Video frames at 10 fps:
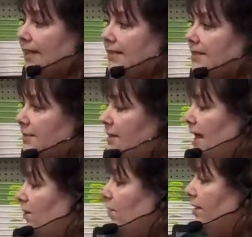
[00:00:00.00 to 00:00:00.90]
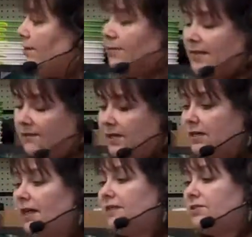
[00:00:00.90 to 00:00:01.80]
It doesn't matter whether it's heavy
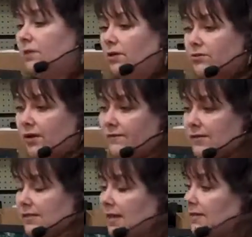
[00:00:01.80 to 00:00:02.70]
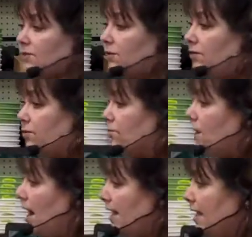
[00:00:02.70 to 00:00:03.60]
clay soils or heavy sand soils or
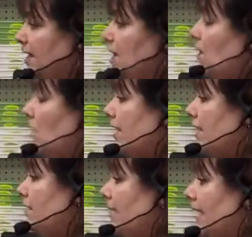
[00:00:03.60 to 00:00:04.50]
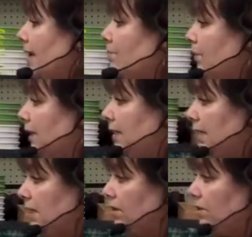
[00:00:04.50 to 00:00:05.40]
rocky, or even if they have pretty